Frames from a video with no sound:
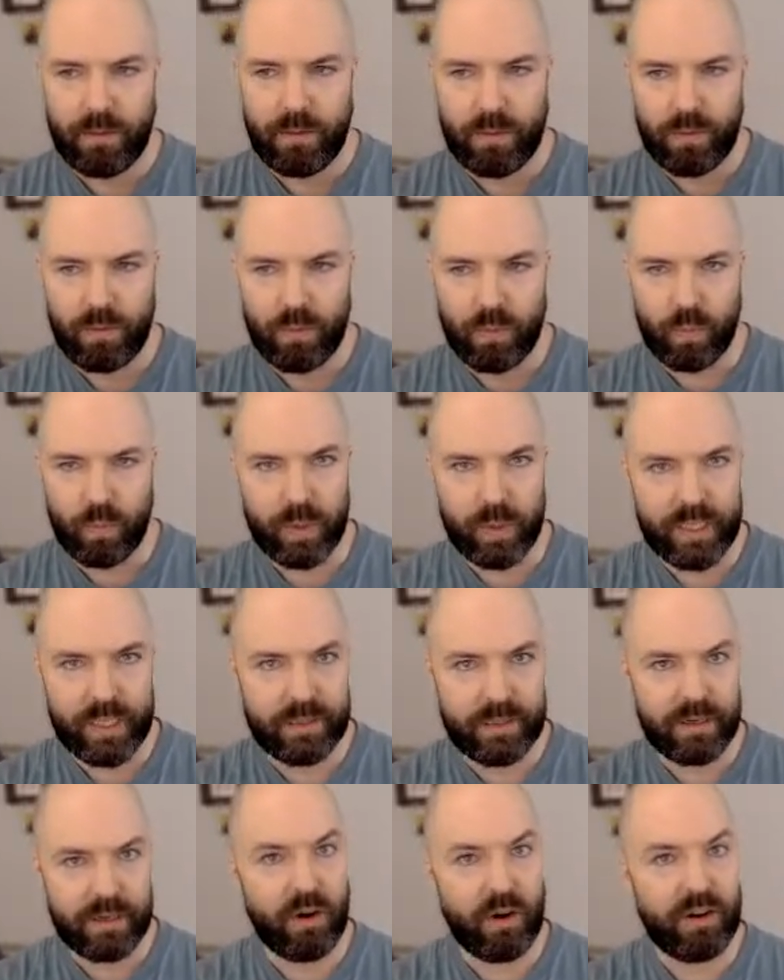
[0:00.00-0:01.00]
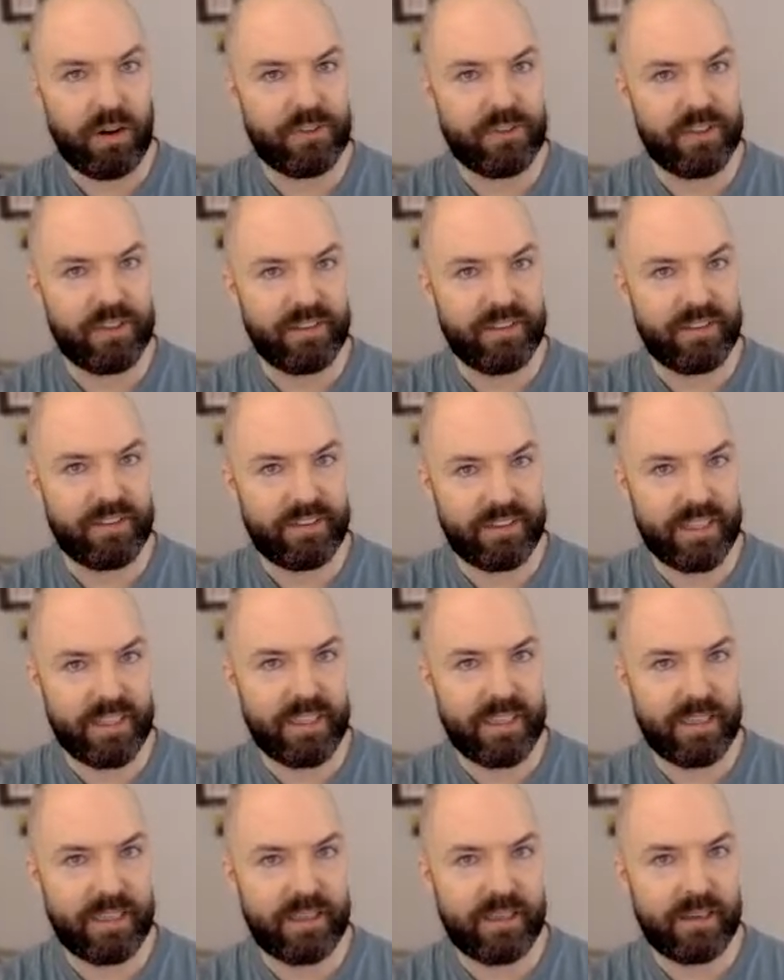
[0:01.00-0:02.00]
We often
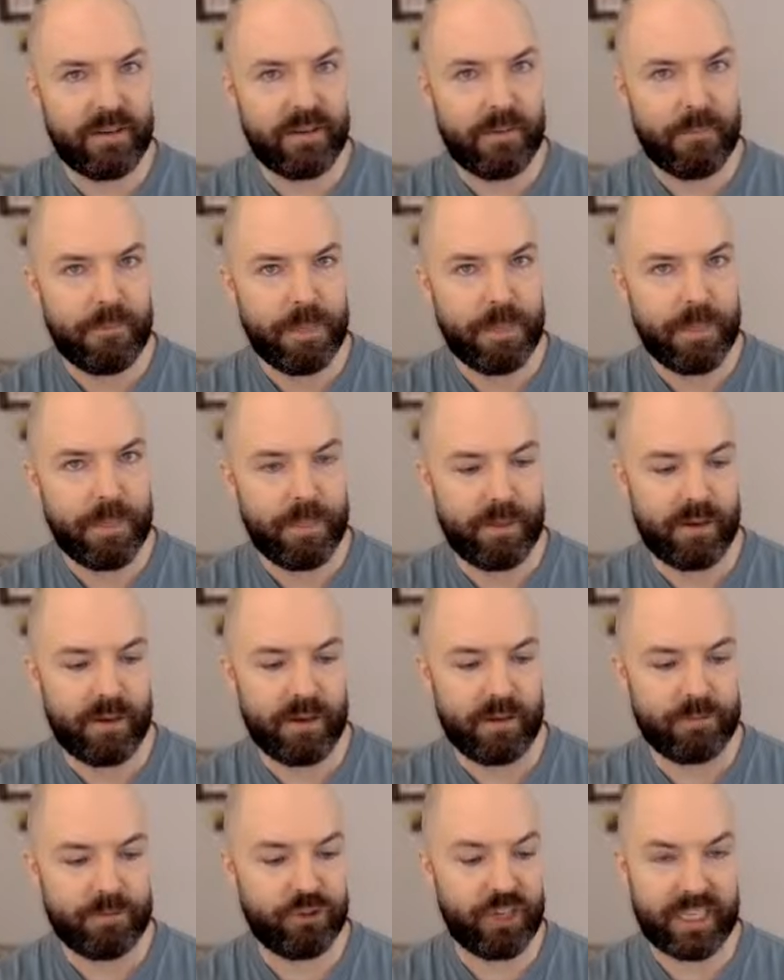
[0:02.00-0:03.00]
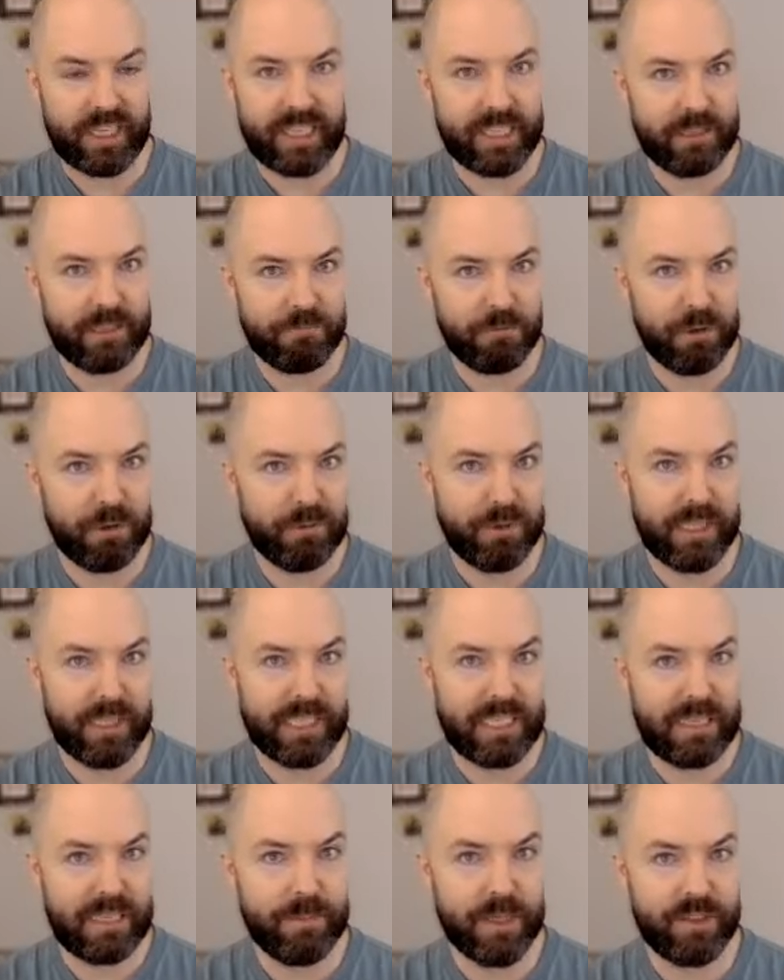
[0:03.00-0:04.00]
see the checking and rereading
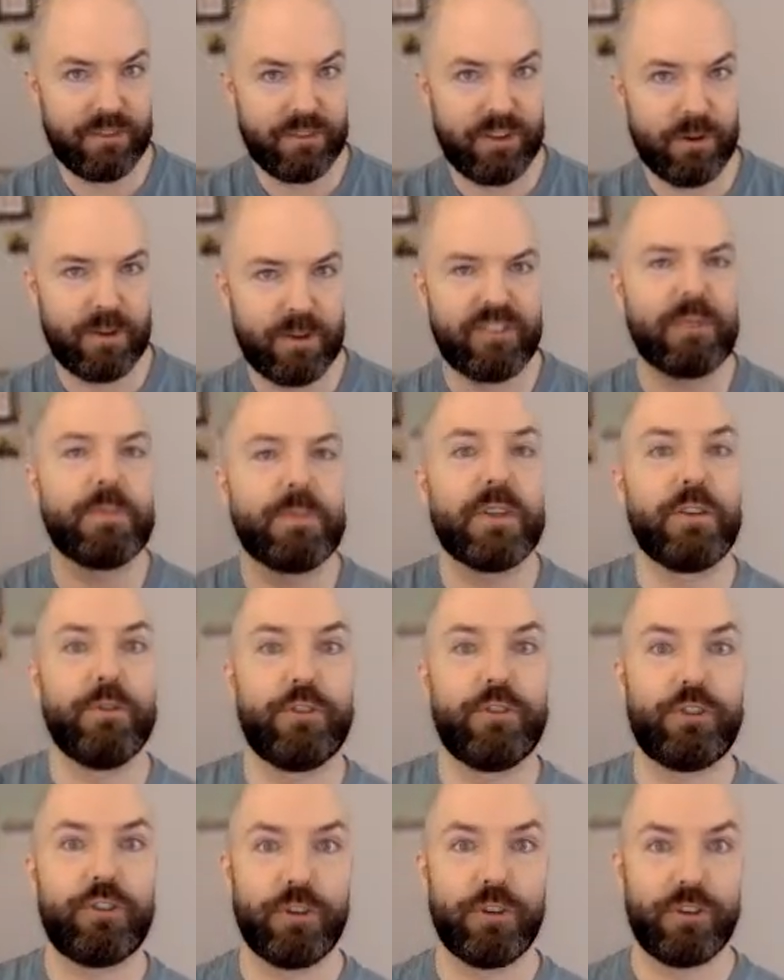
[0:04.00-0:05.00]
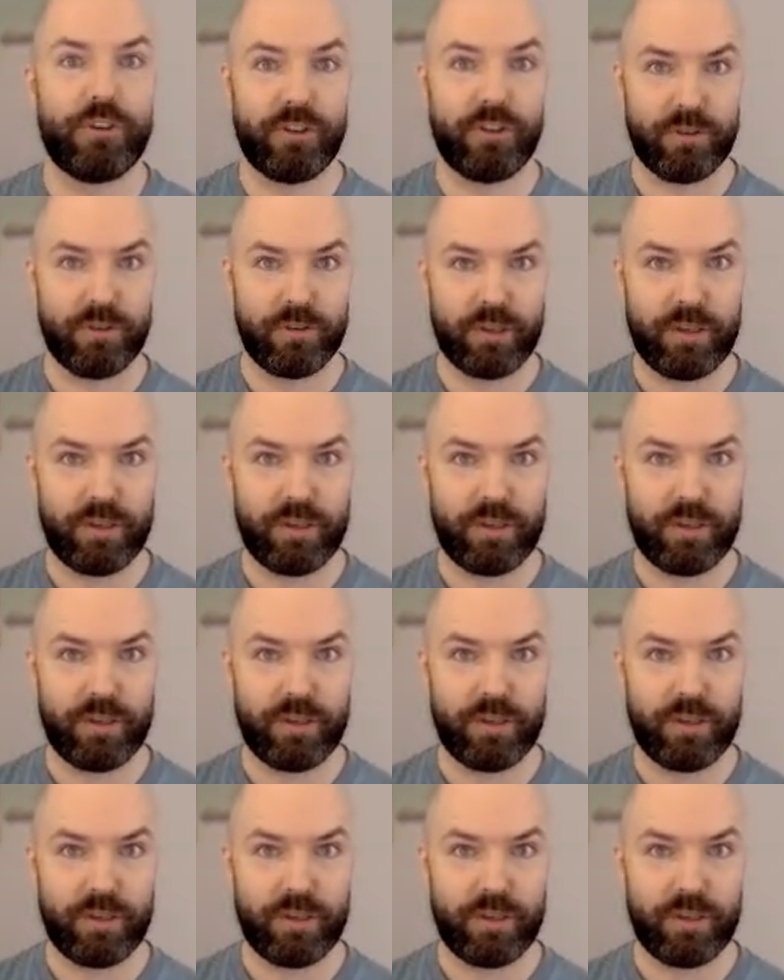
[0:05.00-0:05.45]
emails, though, as something you should do.